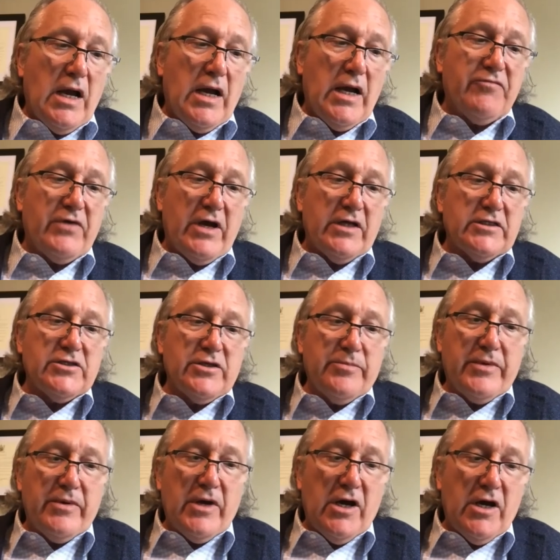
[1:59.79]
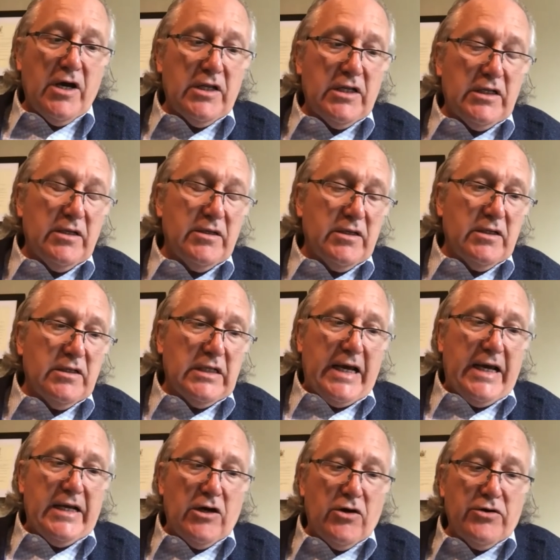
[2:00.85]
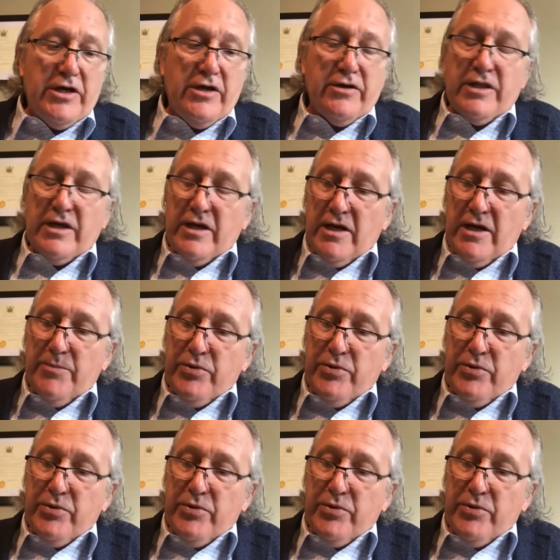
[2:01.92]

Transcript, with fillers: I've got some uh, laid out here that I